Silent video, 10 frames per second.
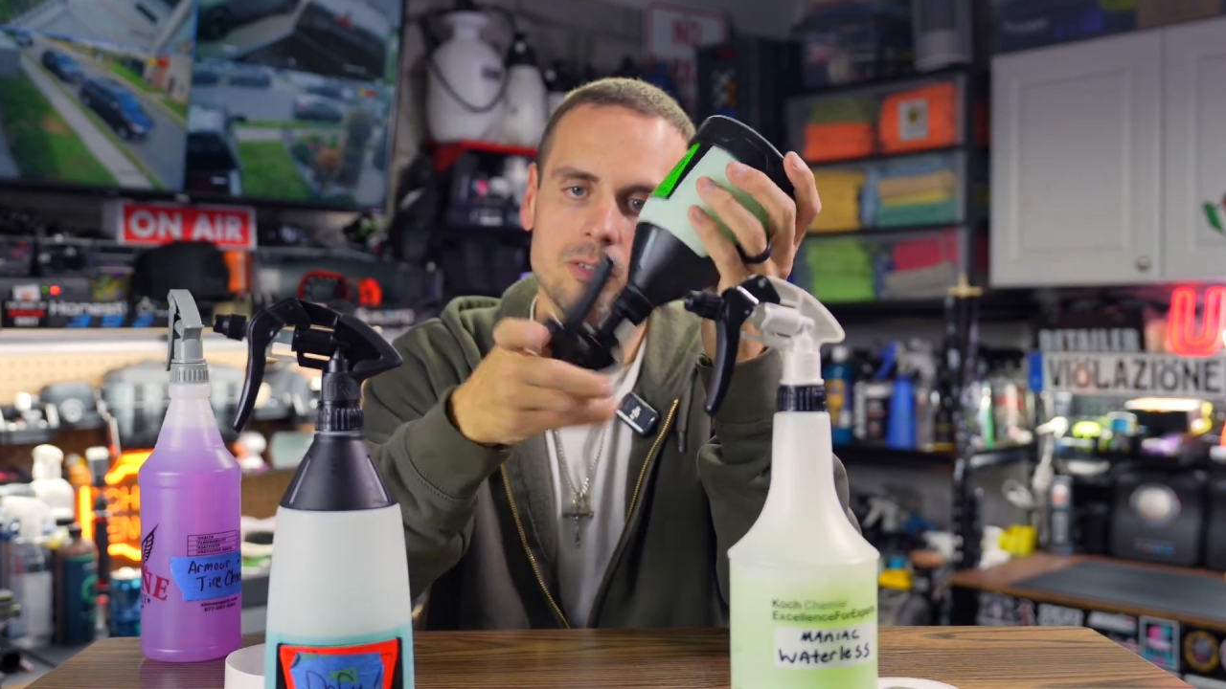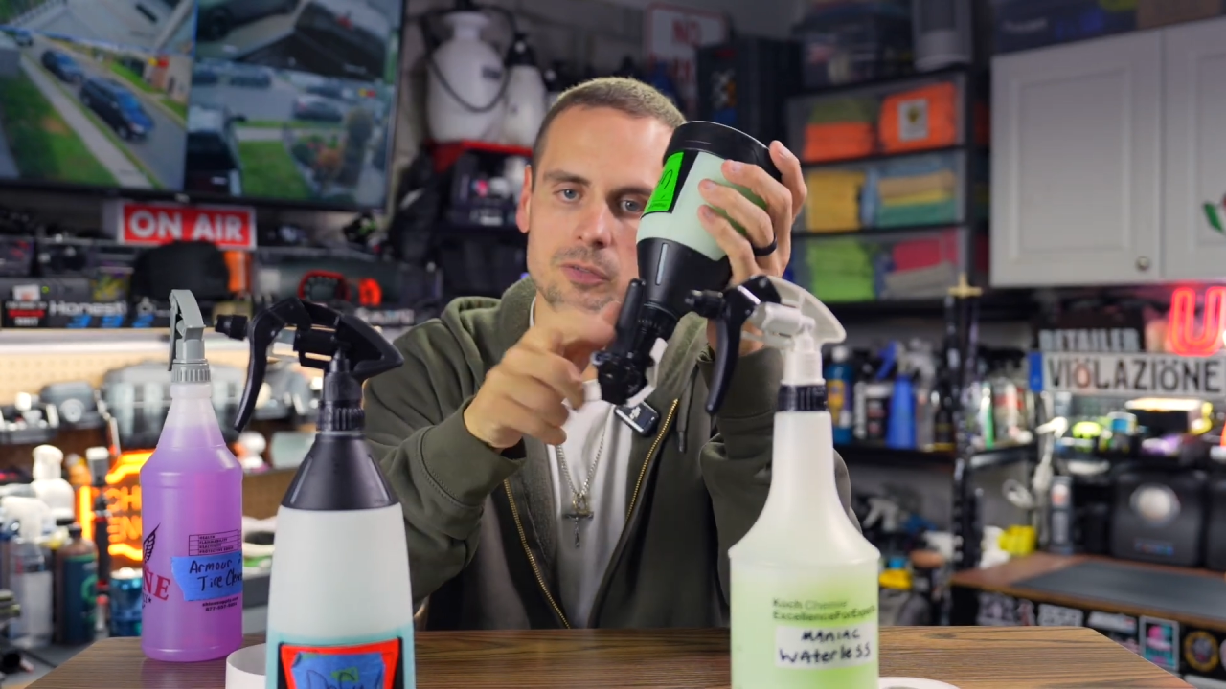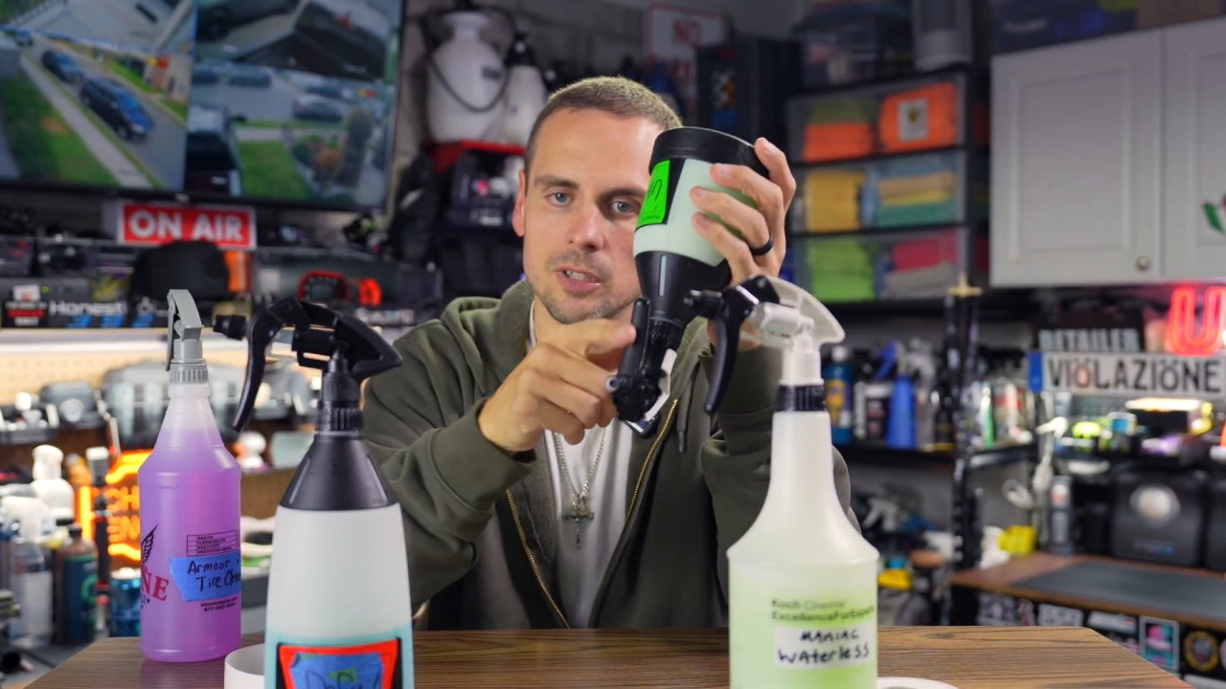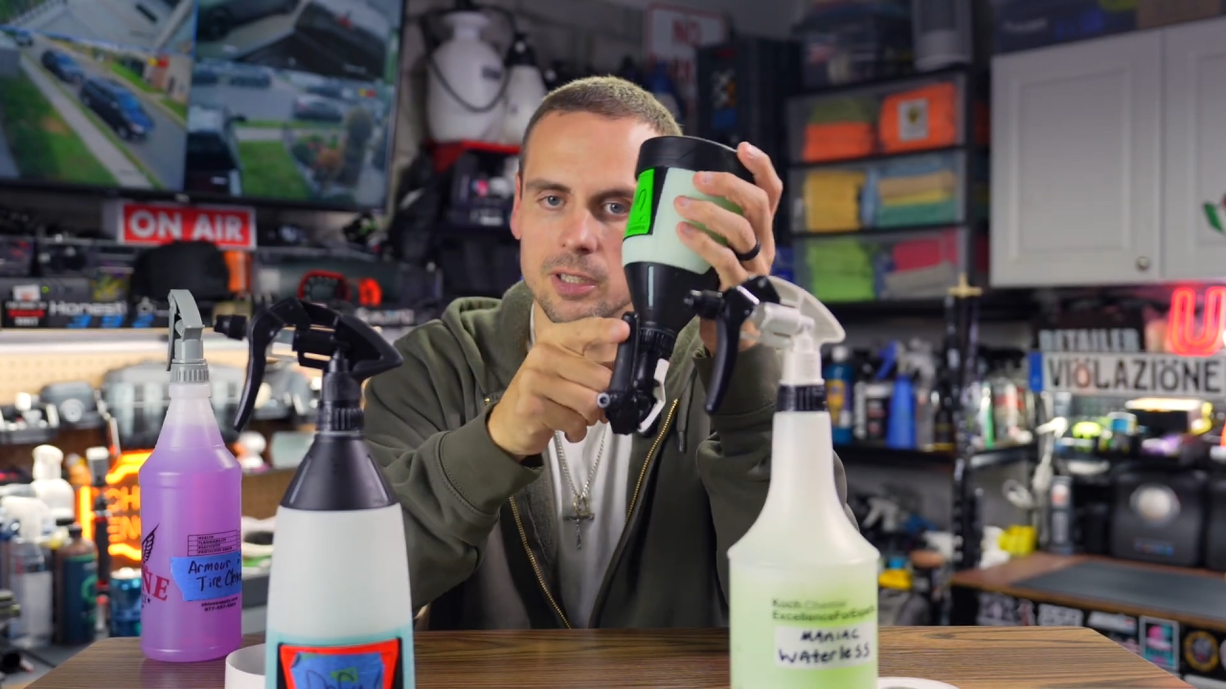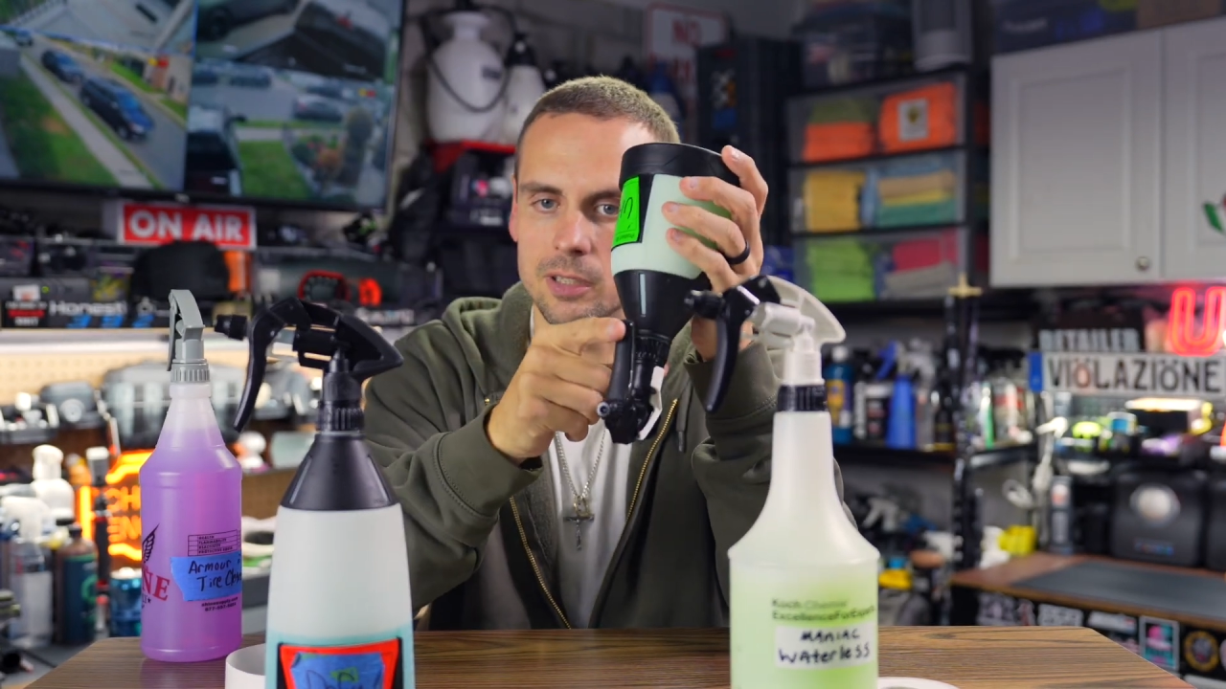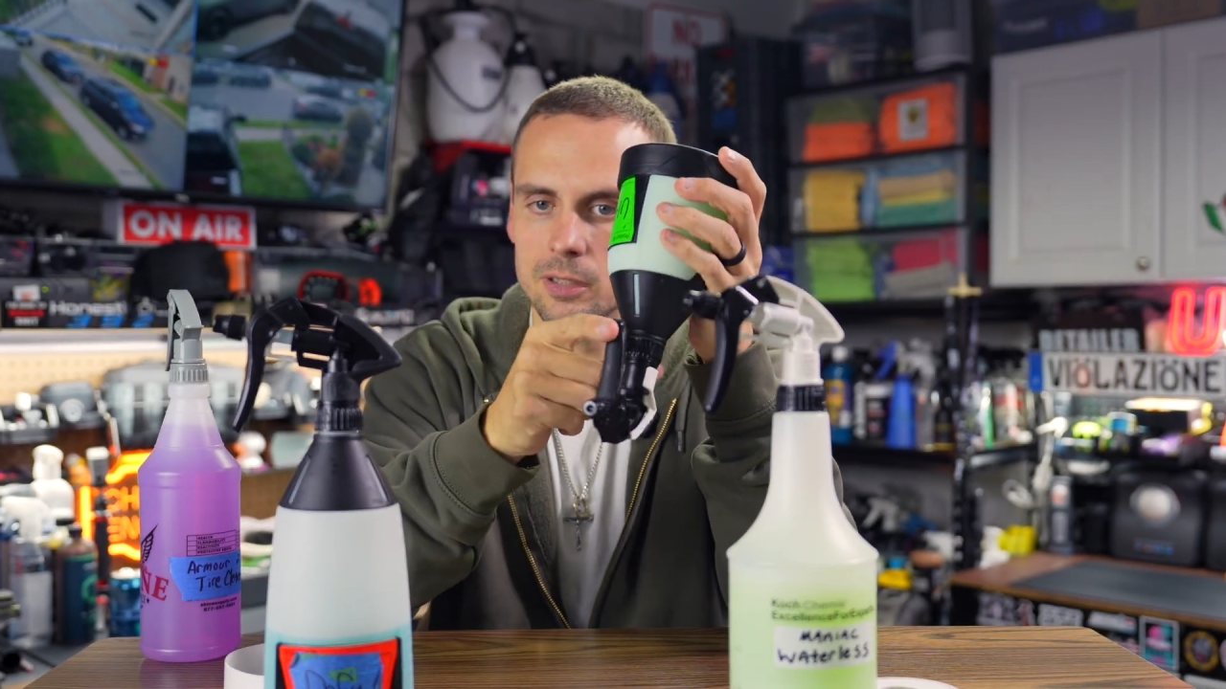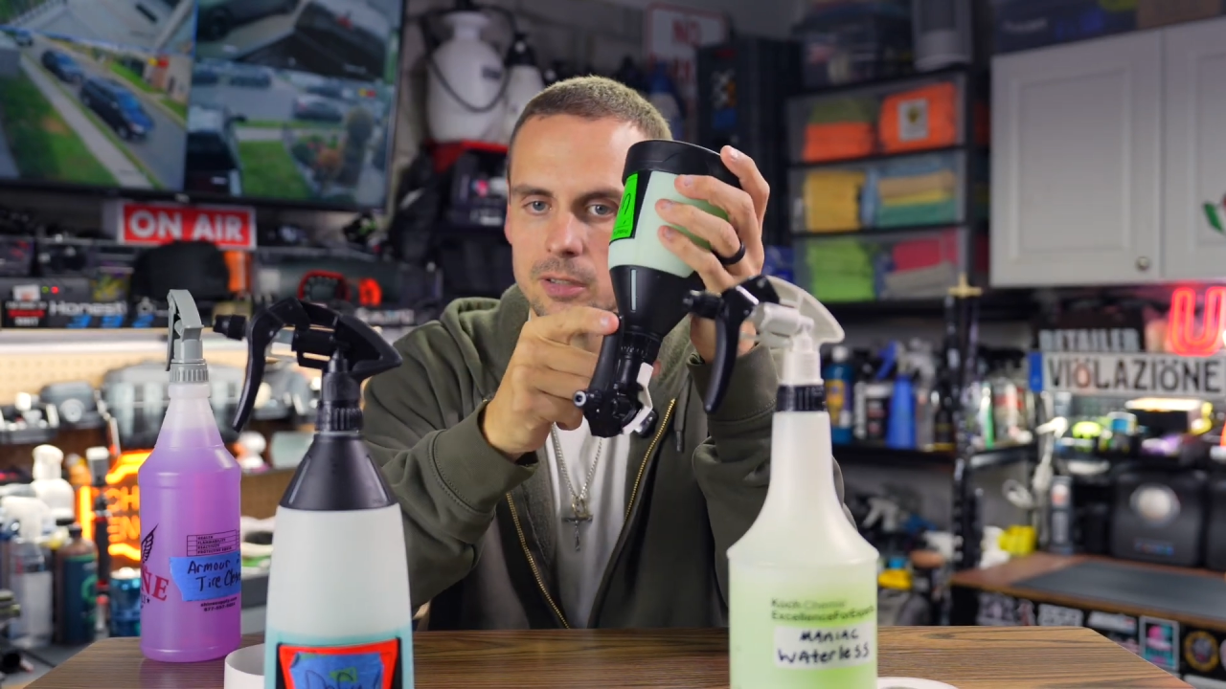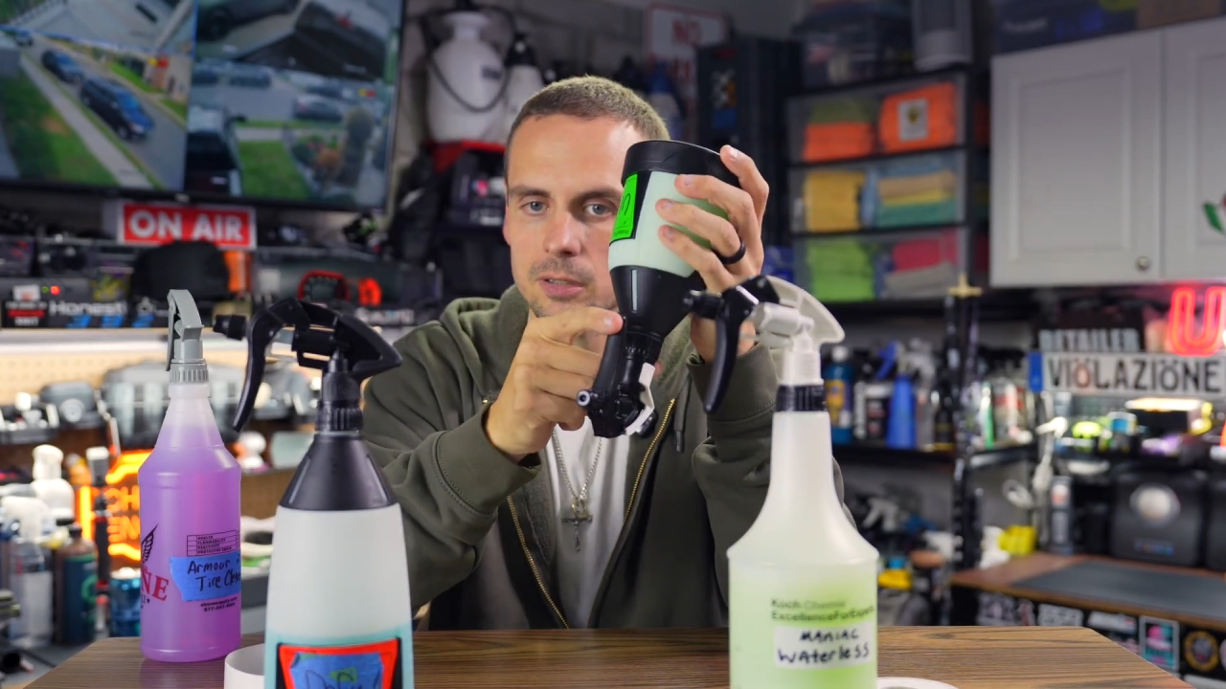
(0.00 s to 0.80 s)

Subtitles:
fucking